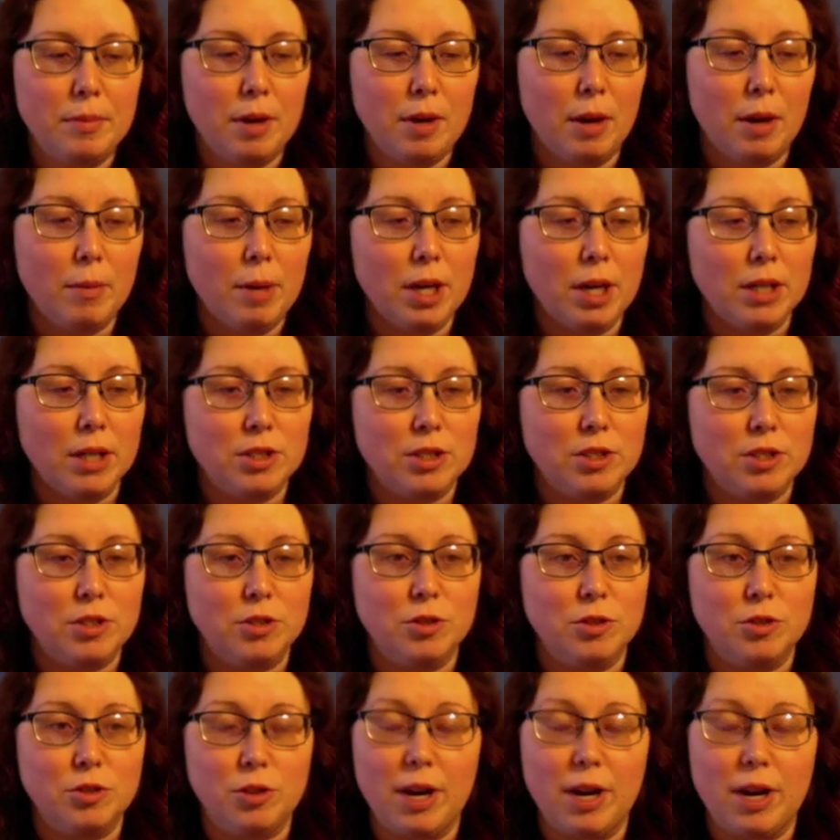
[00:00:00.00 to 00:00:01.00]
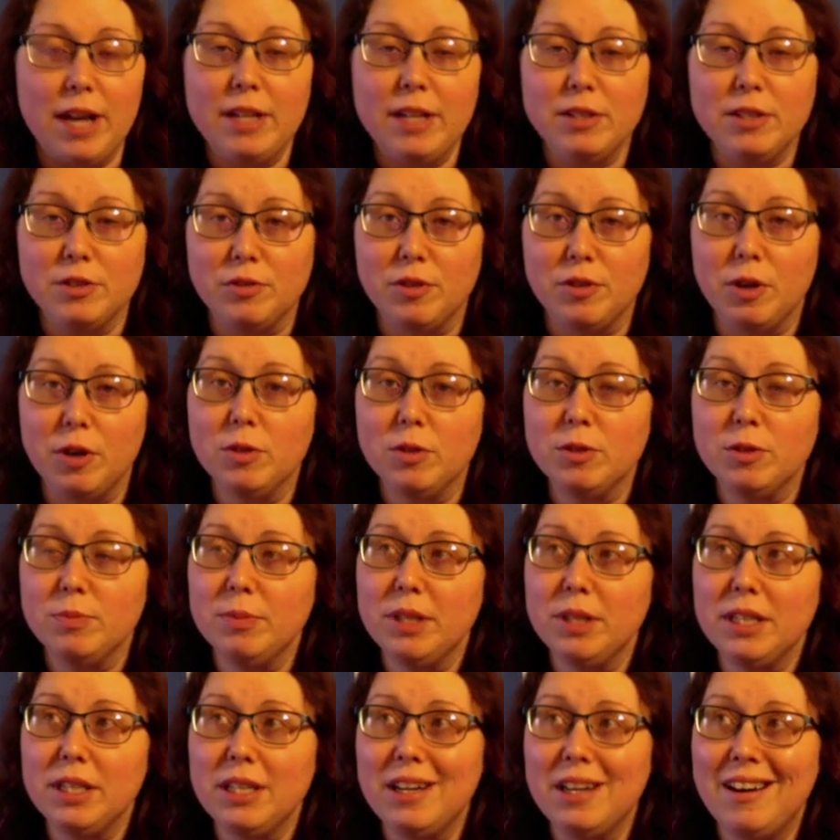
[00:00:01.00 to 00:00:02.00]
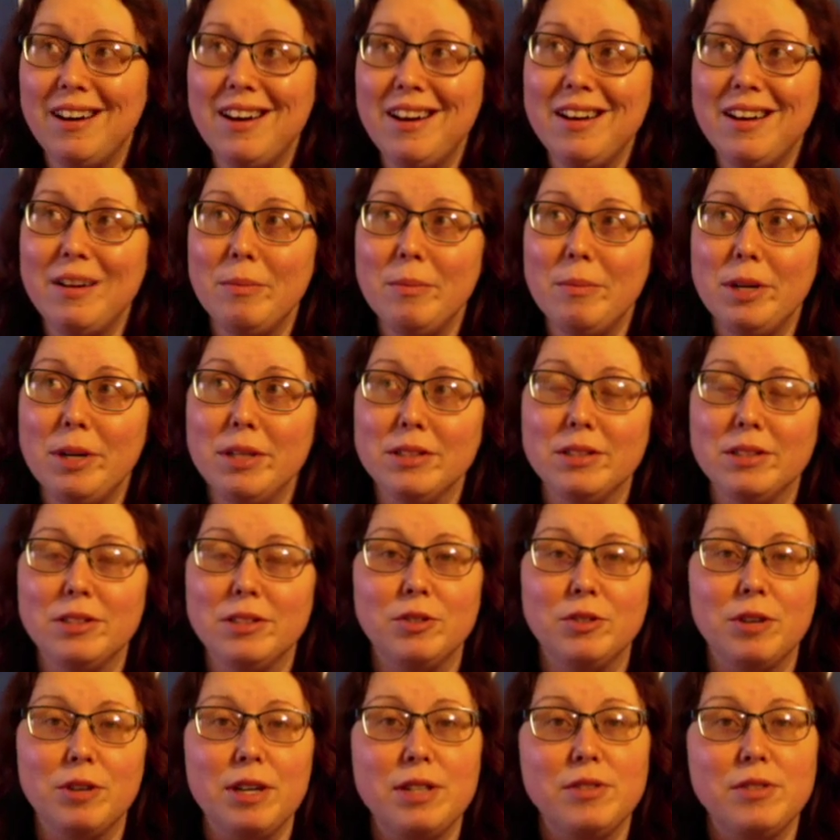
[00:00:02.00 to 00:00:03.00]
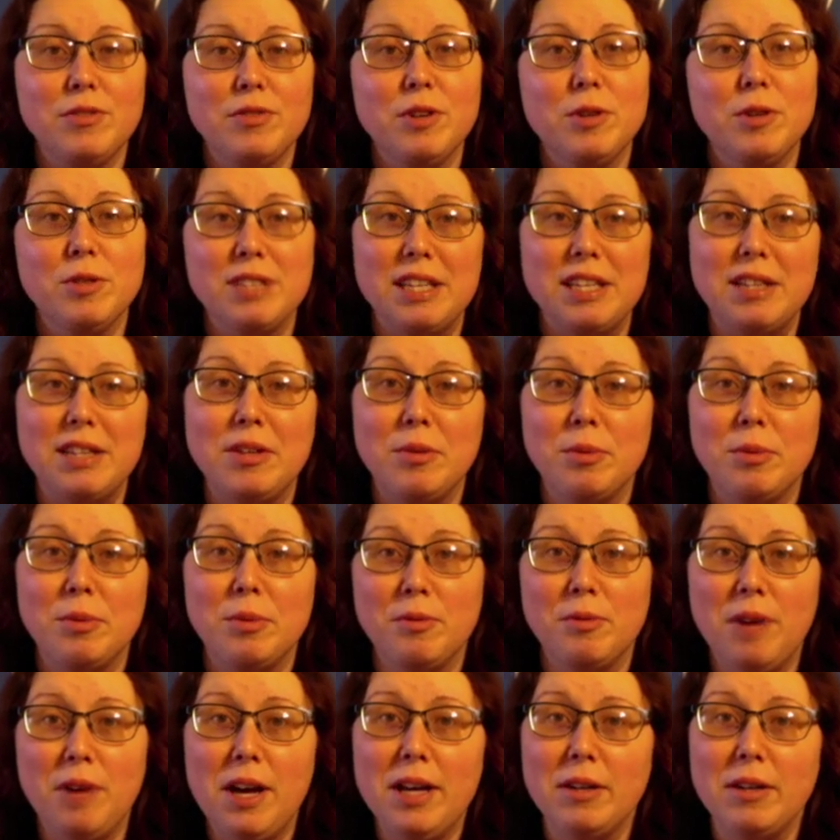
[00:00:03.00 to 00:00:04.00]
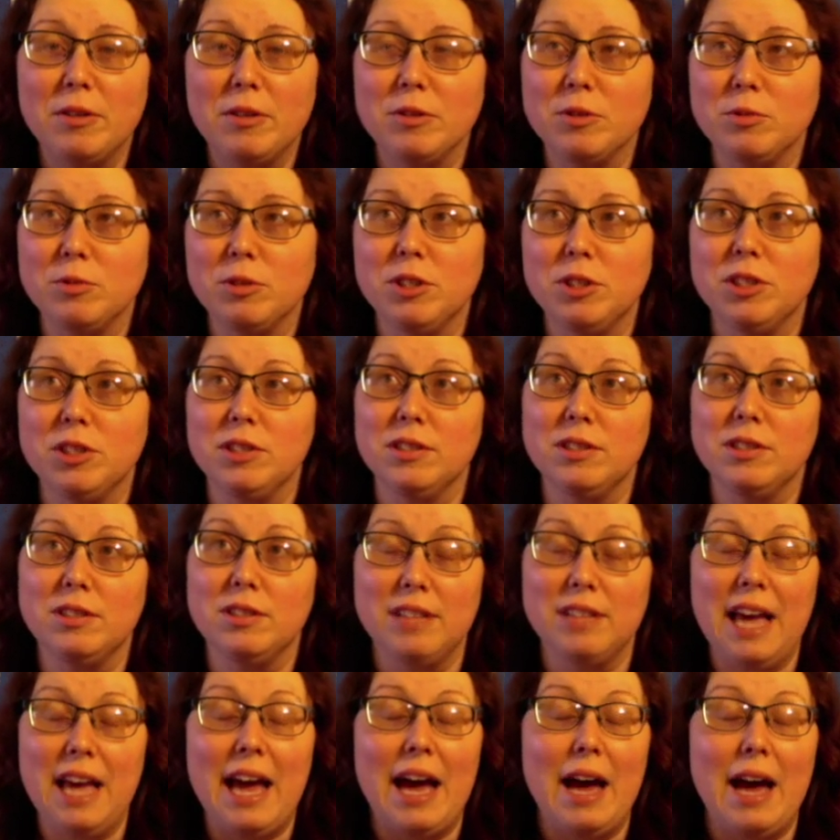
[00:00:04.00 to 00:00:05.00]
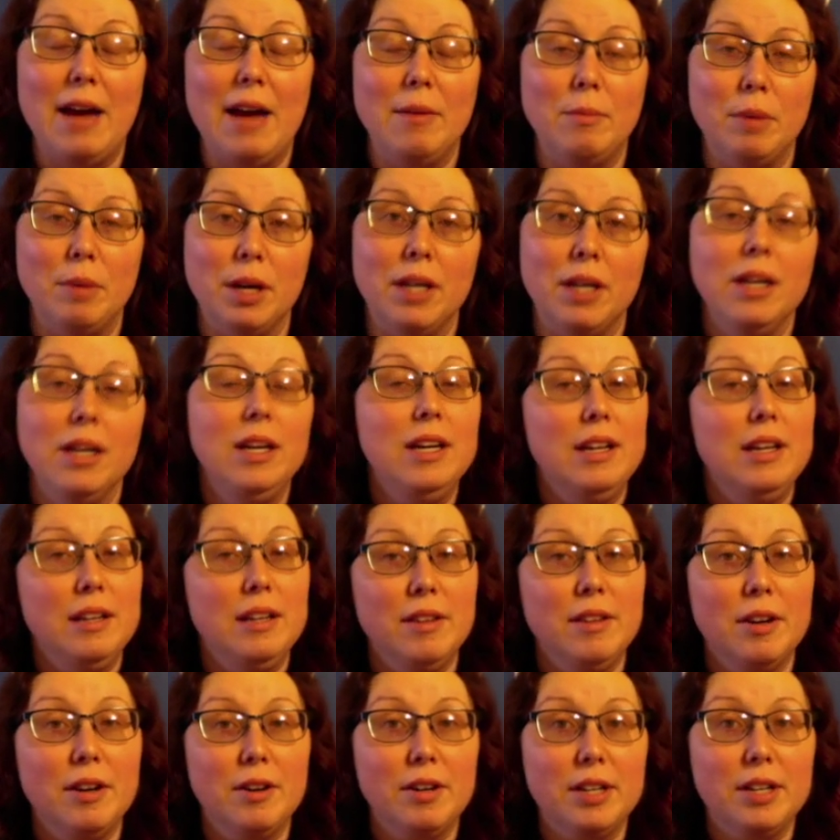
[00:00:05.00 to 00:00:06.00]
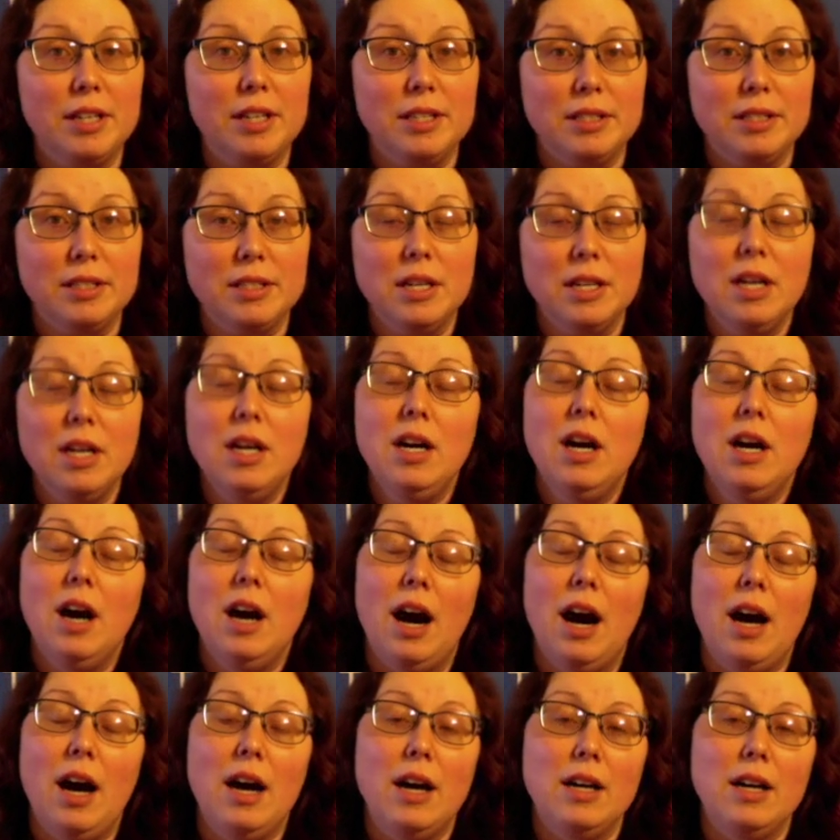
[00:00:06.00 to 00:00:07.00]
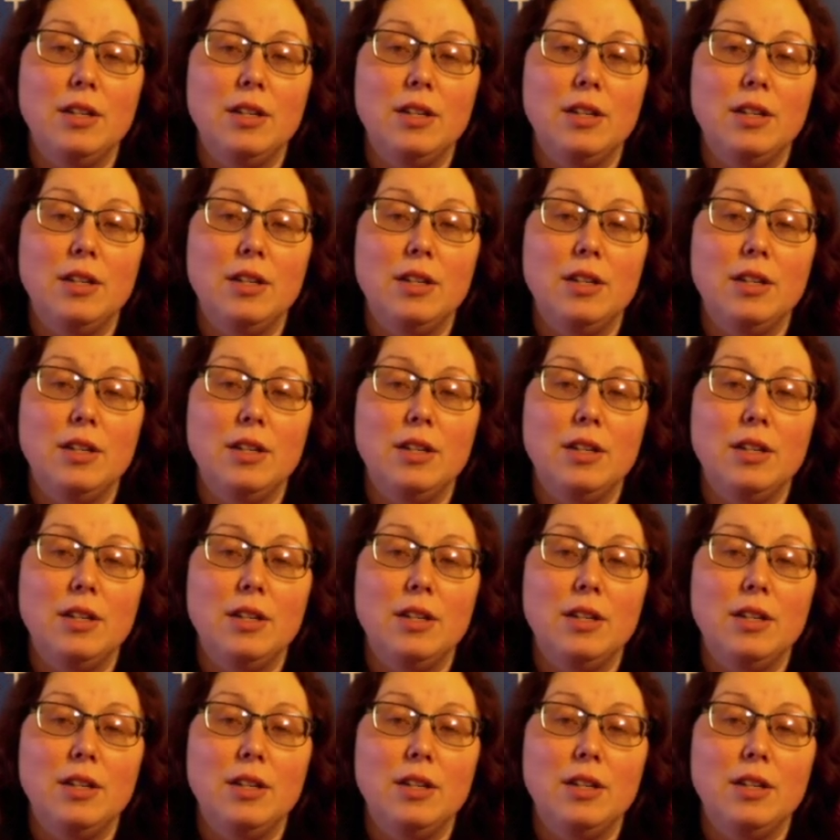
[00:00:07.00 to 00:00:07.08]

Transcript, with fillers: amongst trans folks, but not amongst trans folks and their providers, which is sad, but there it is. Uh,